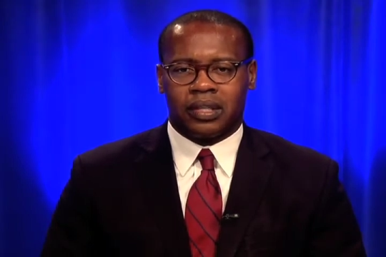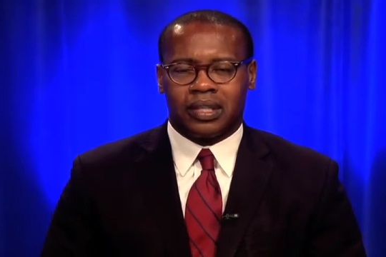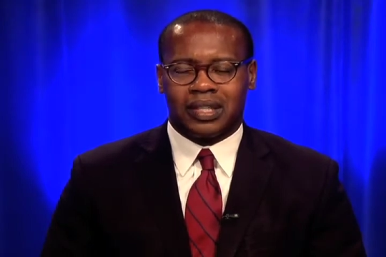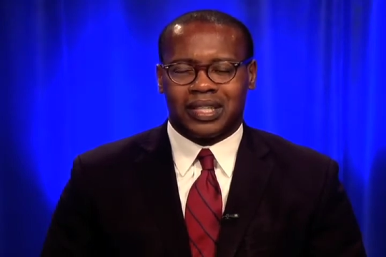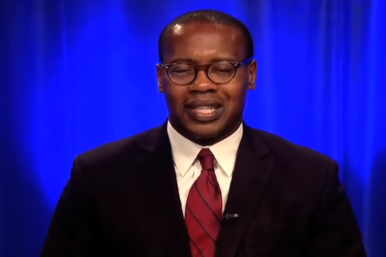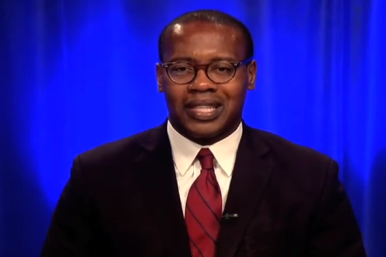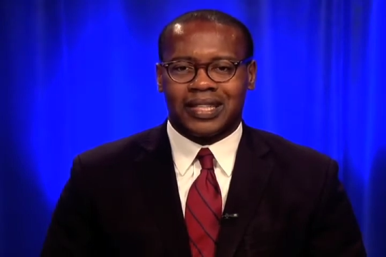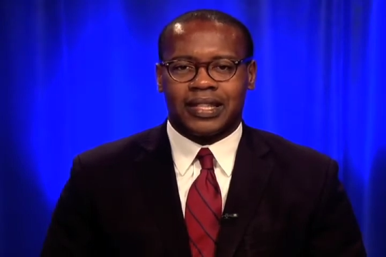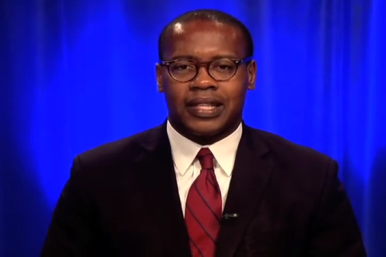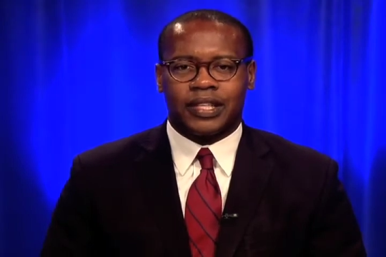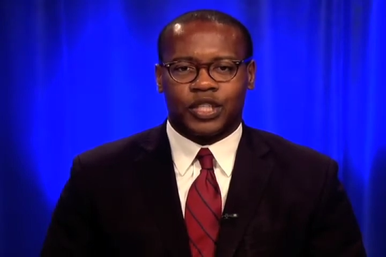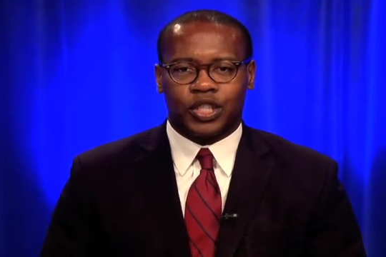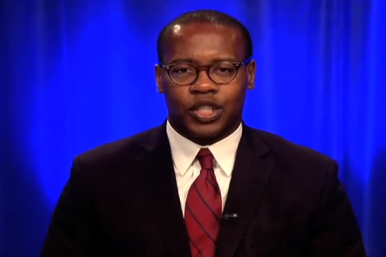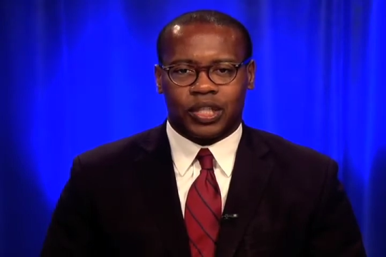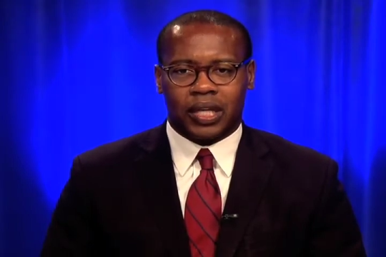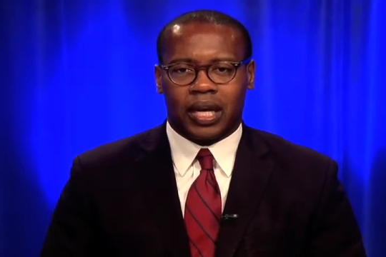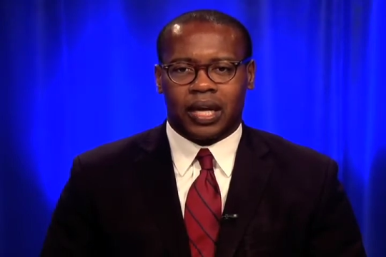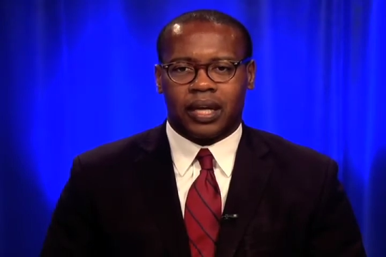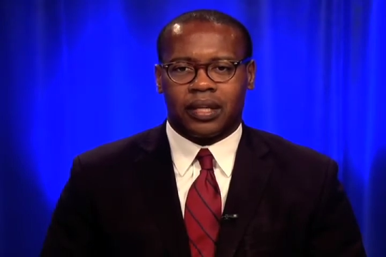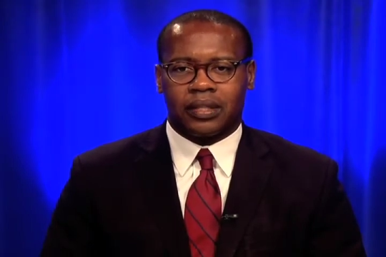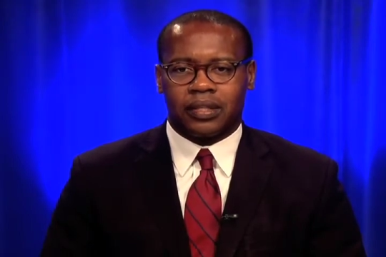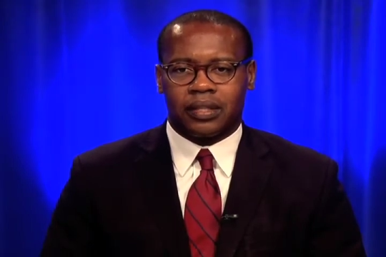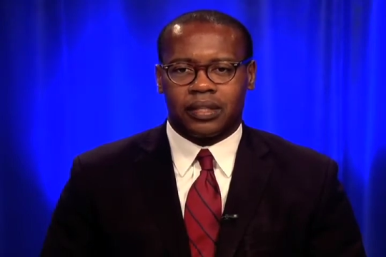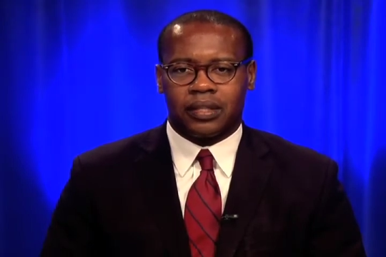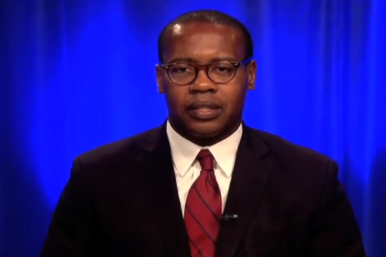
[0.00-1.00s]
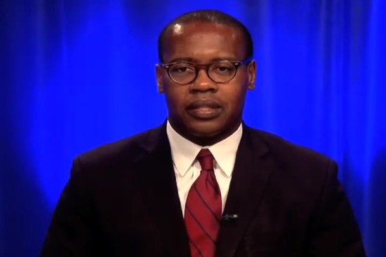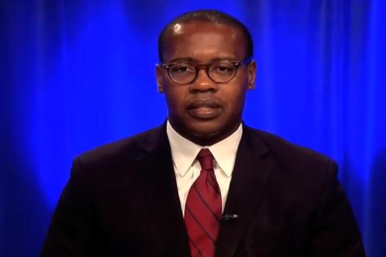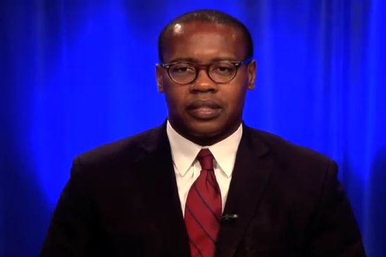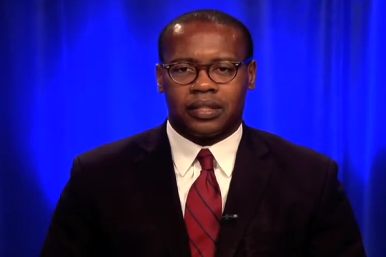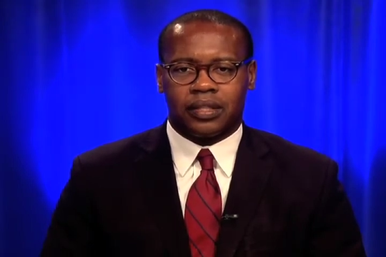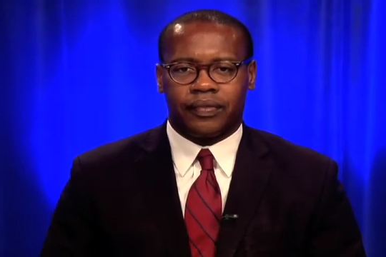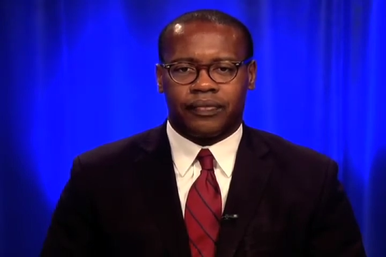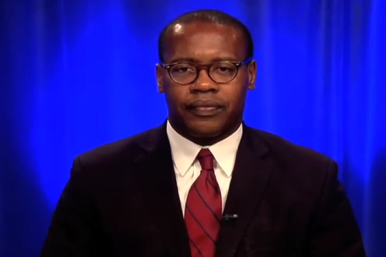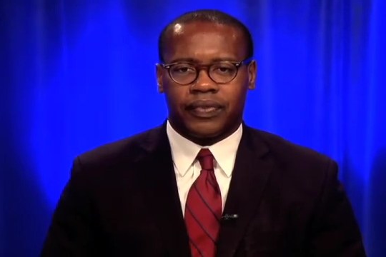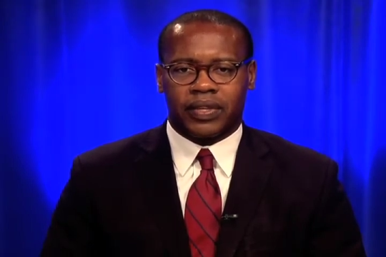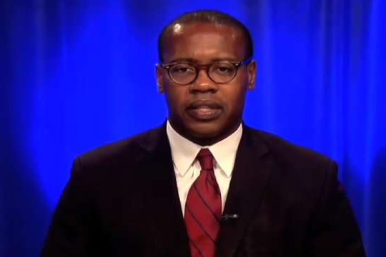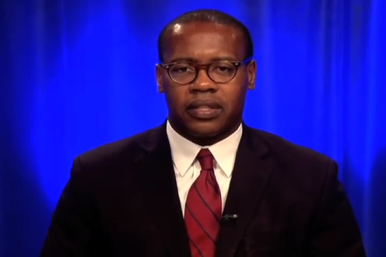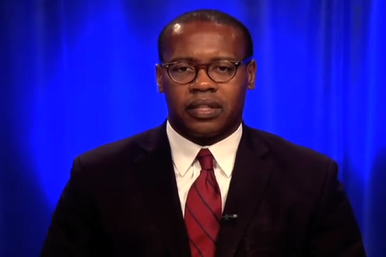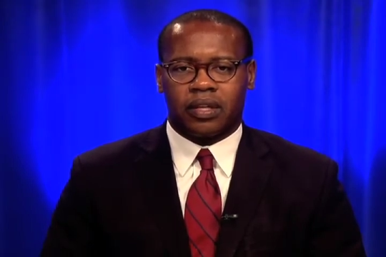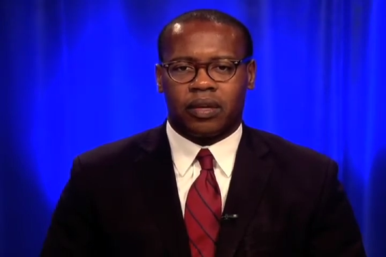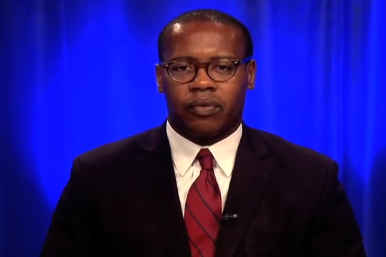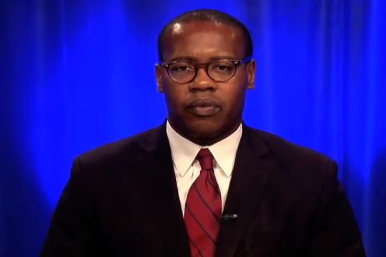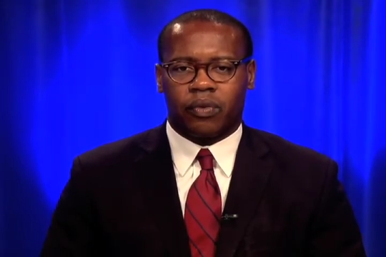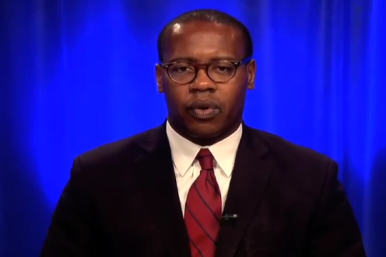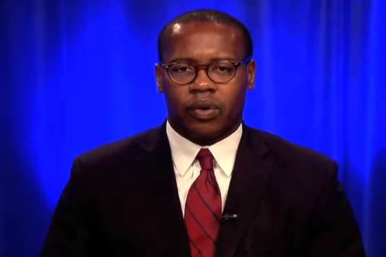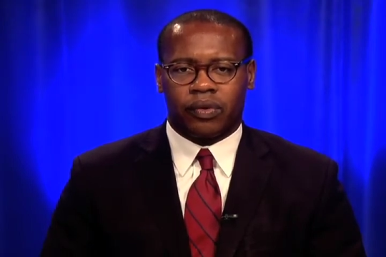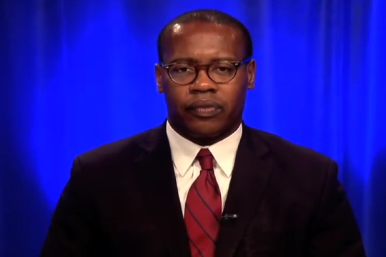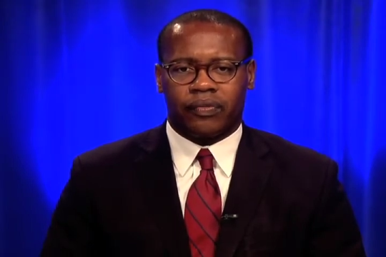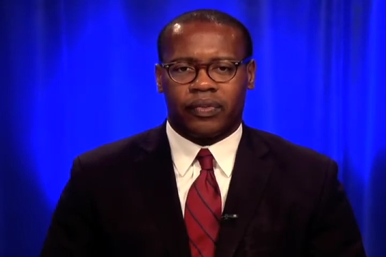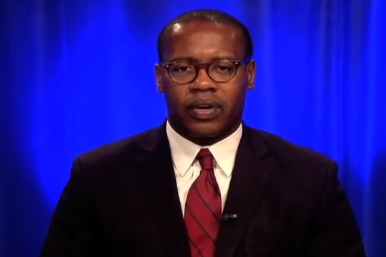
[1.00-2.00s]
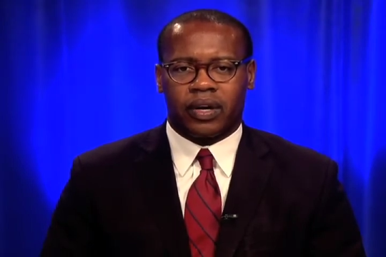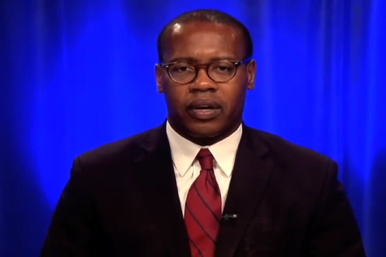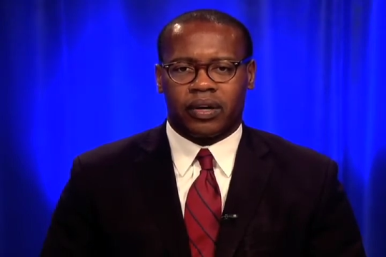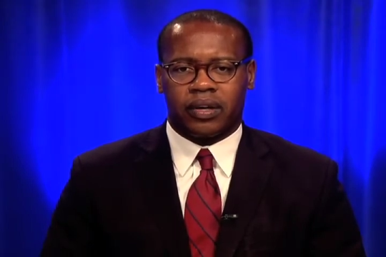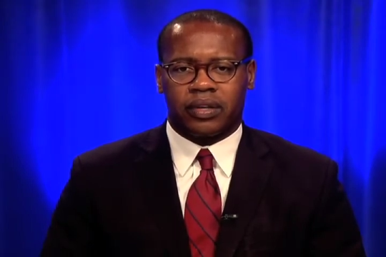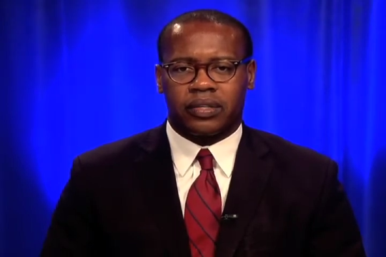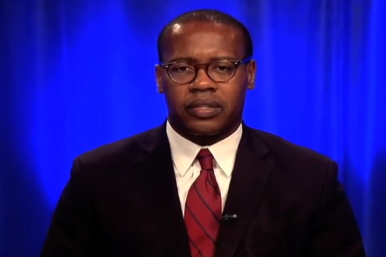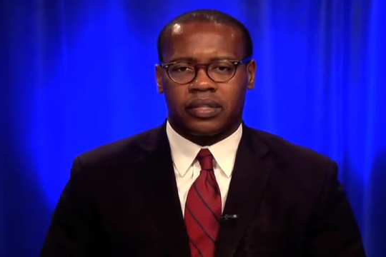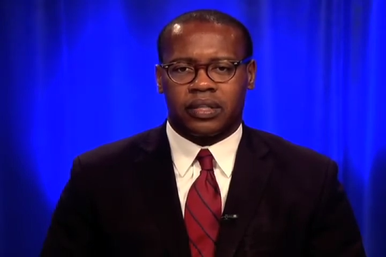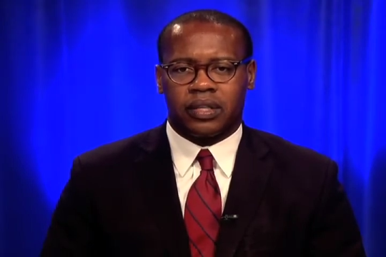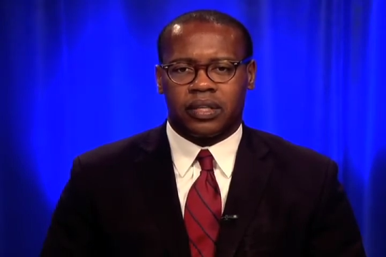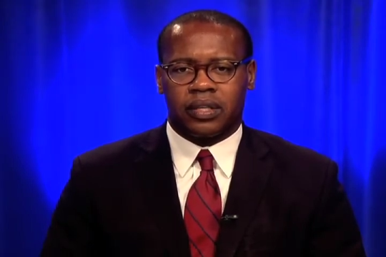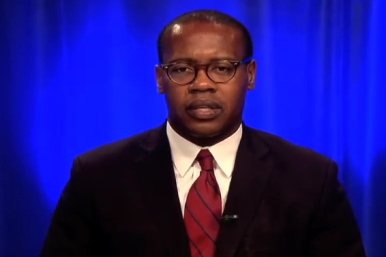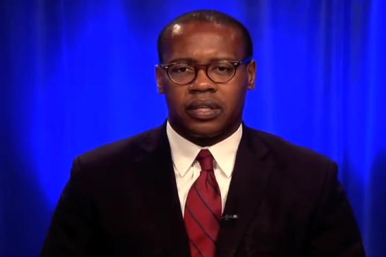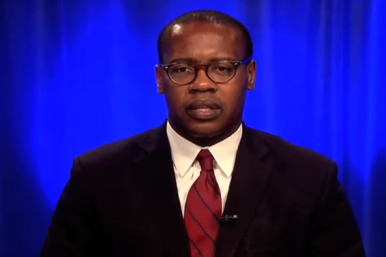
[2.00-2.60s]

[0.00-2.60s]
Get the shot to defeat the coronavirus.